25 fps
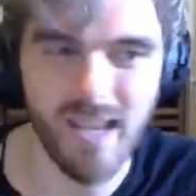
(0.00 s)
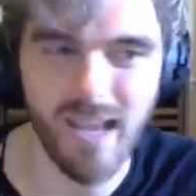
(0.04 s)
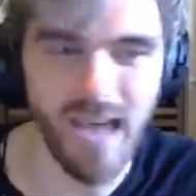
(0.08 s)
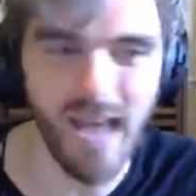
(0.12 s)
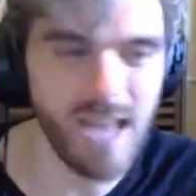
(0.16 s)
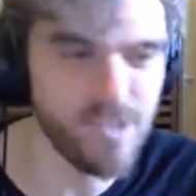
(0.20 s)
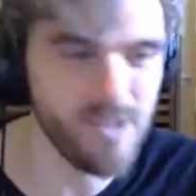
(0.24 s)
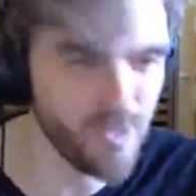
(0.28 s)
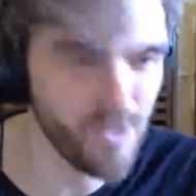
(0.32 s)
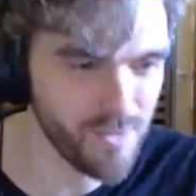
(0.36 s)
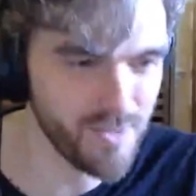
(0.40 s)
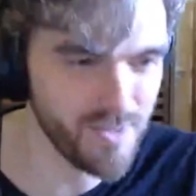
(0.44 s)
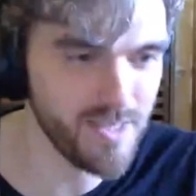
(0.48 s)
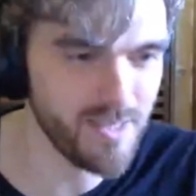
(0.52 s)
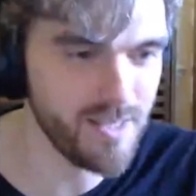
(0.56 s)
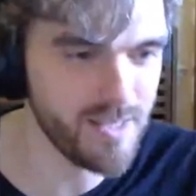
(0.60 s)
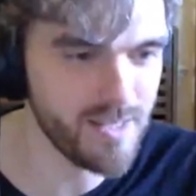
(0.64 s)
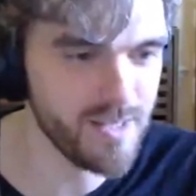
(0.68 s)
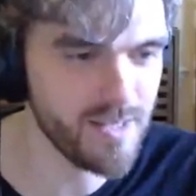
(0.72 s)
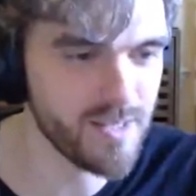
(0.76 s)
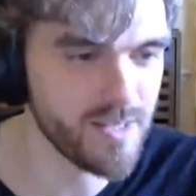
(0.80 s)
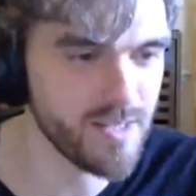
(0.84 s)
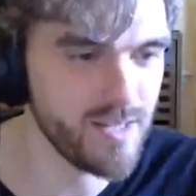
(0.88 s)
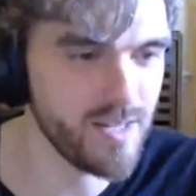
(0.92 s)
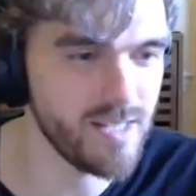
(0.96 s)
I don't think
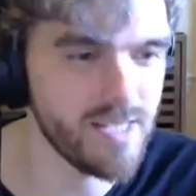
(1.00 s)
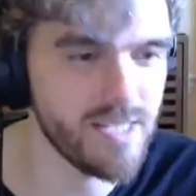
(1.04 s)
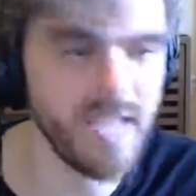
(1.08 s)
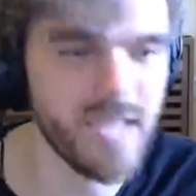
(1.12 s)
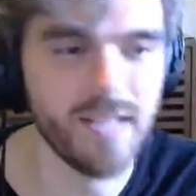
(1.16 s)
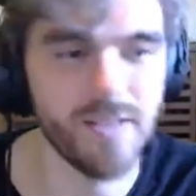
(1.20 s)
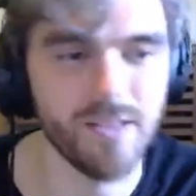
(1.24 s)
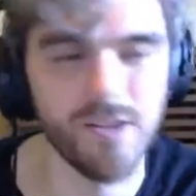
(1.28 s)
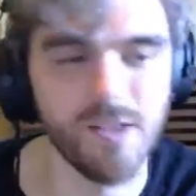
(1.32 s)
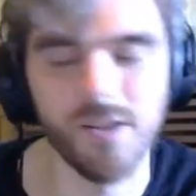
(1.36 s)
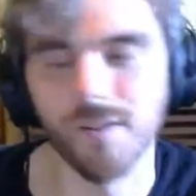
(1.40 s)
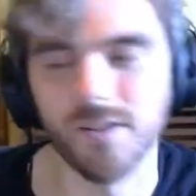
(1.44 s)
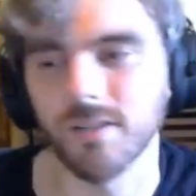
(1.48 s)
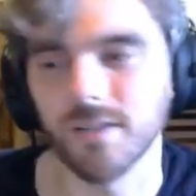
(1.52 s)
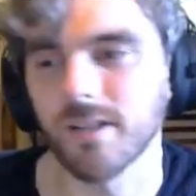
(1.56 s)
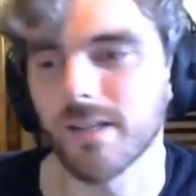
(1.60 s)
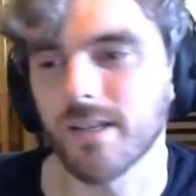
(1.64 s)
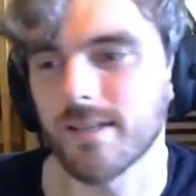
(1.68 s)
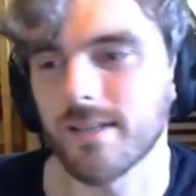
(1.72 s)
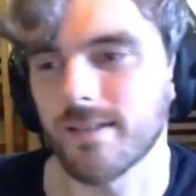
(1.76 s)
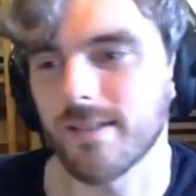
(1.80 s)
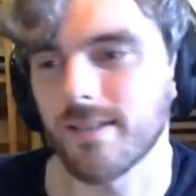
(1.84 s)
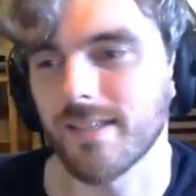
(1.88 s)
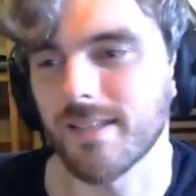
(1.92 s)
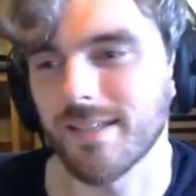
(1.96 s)
this is going to take long
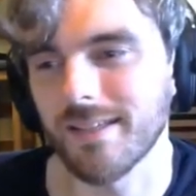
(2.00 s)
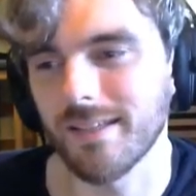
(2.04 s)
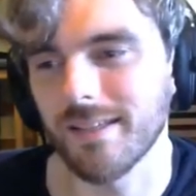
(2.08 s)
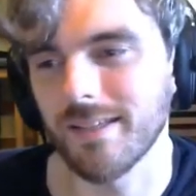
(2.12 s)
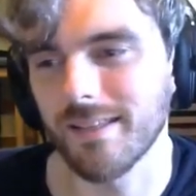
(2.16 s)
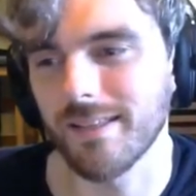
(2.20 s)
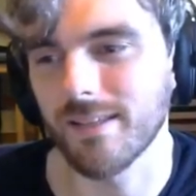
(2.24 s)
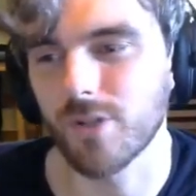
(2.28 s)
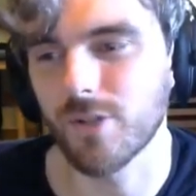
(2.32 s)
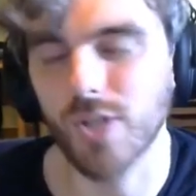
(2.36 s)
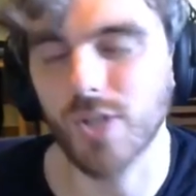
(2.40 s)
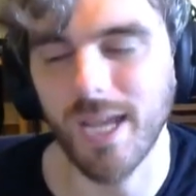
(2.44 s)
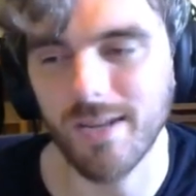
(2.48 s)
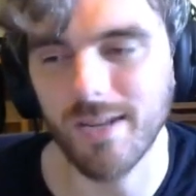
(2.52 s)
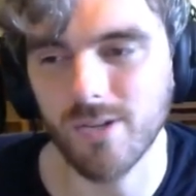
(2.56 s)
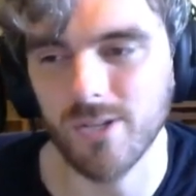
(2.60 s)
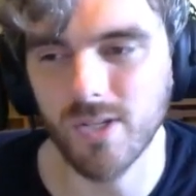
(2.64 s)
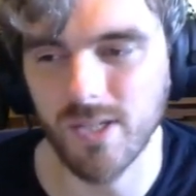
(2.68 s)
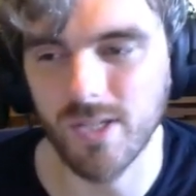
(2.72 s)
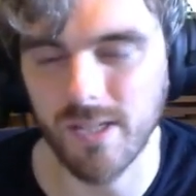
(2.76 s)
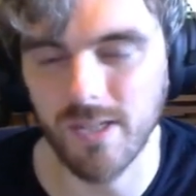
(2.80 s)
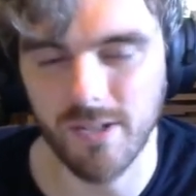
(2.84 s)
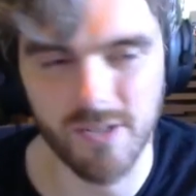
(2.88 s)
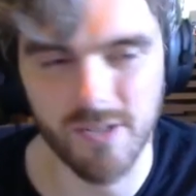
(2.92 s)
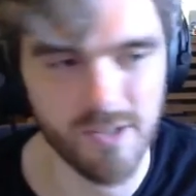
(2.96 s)
because the
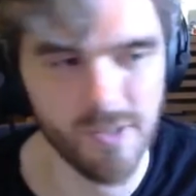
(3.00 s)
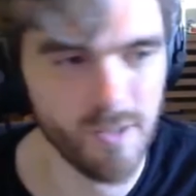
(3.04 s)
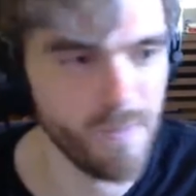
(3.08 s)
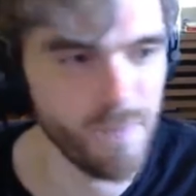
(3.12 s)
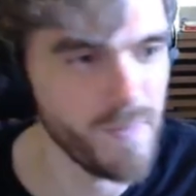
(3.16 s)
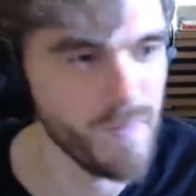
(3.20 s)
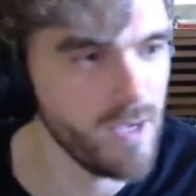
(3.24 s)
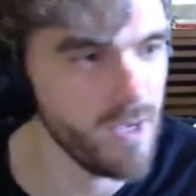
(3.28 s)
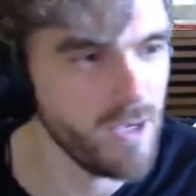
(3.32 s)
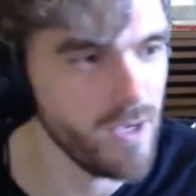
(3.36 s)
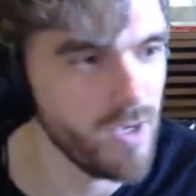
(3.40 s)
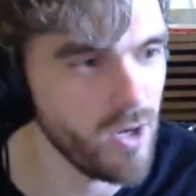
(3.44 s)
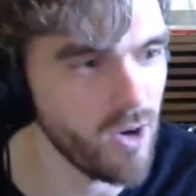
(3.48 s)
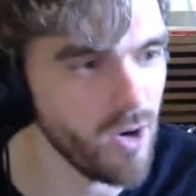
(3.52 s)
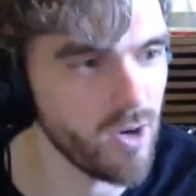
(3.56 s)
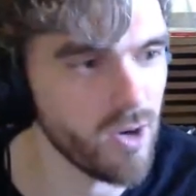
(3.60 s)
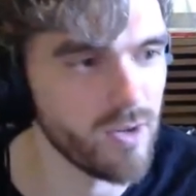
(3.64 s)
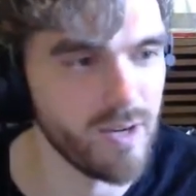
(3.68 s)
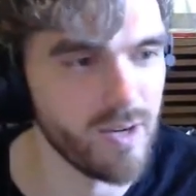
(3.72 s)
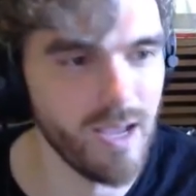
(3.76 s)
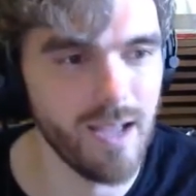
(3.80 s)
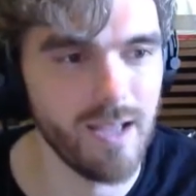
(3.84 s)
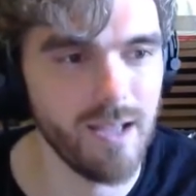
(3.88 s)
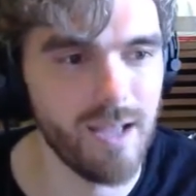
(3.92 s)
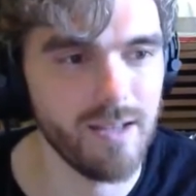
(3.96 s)
changes here are
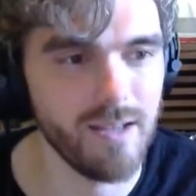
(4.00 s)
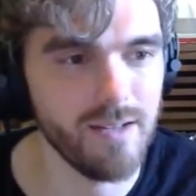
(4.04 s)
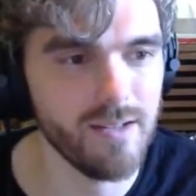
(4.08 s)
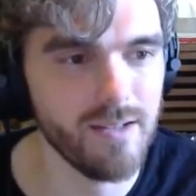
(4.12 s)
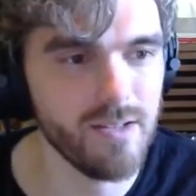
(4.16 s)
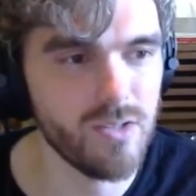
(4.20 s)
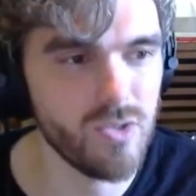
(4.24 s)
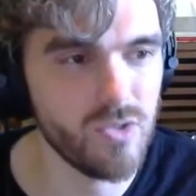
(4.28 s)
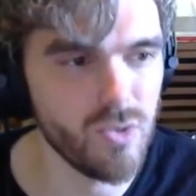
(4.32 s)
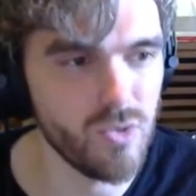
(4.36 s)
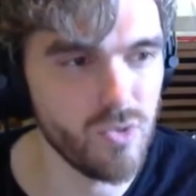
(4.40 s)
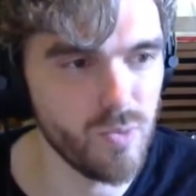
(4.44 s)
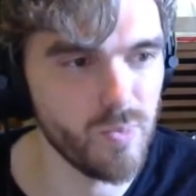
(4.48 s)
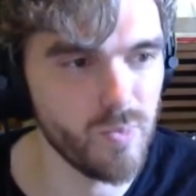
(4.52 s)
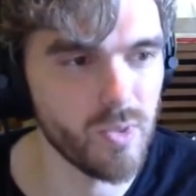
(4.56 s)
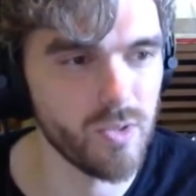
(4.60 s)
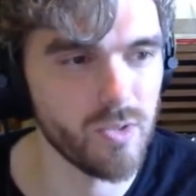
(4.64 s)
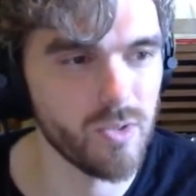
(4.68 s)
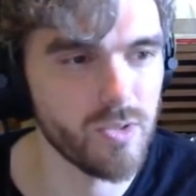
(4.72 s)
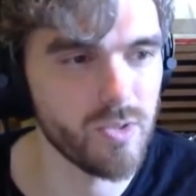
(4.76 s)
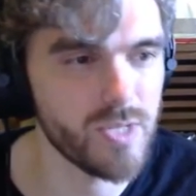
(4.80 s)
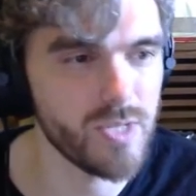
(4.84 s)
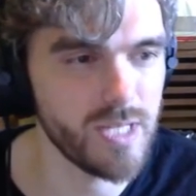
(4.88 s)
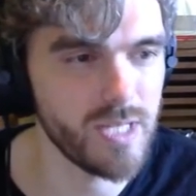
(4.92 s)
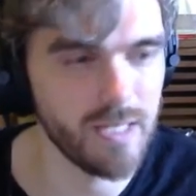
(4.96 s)
not
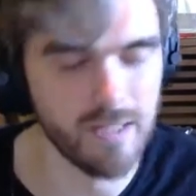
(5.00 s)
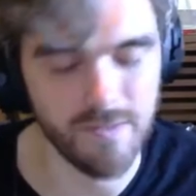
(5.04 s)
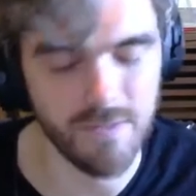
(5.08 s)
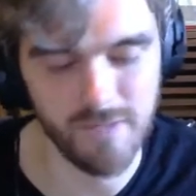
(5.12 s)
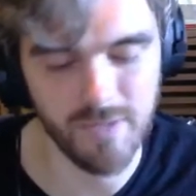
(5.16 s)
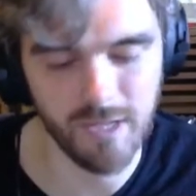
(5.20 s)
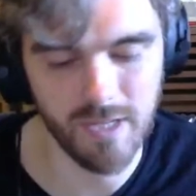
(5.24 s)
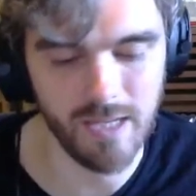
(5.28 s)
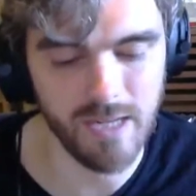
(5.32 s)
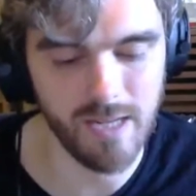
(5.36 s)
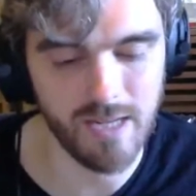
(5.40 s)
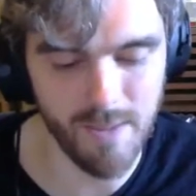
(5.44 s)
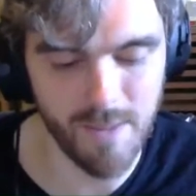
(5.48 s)
super significant.